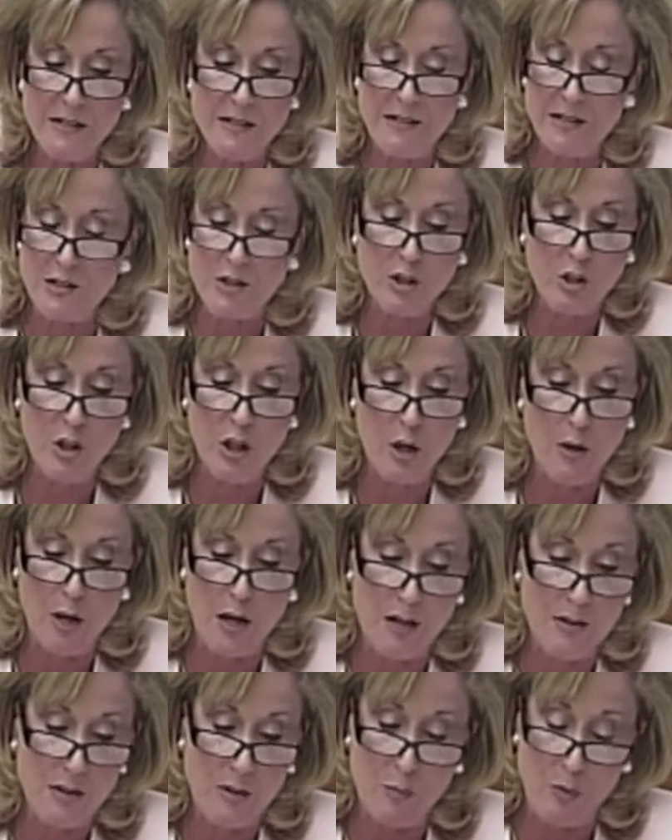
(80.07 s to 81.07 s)
Disclo-
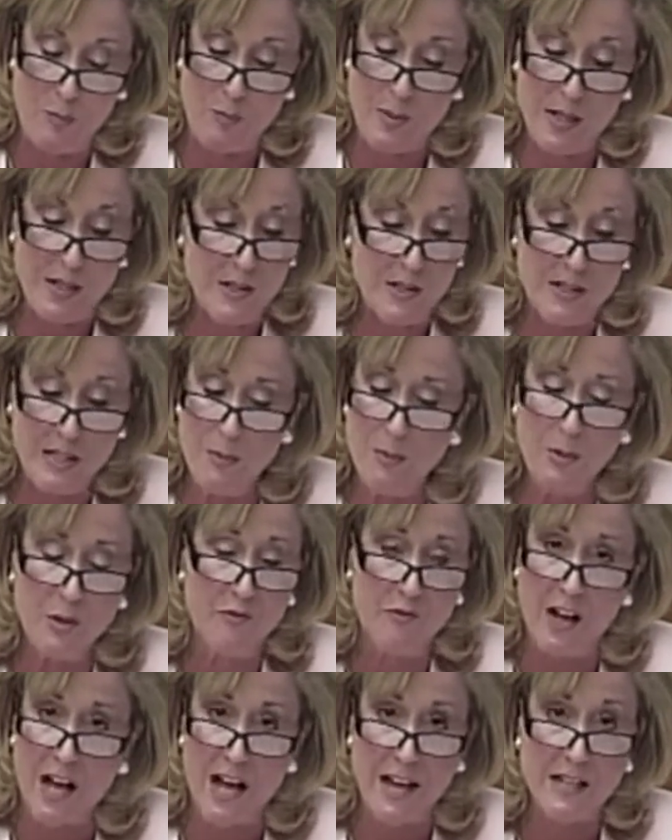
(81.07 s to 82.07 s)
uh, would be to
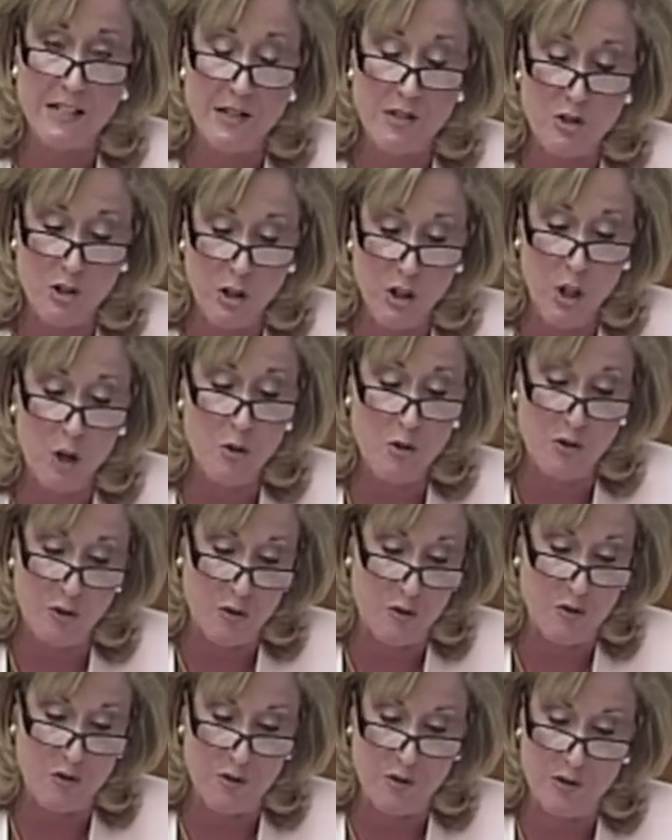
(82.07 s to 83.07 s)
simplify disclosures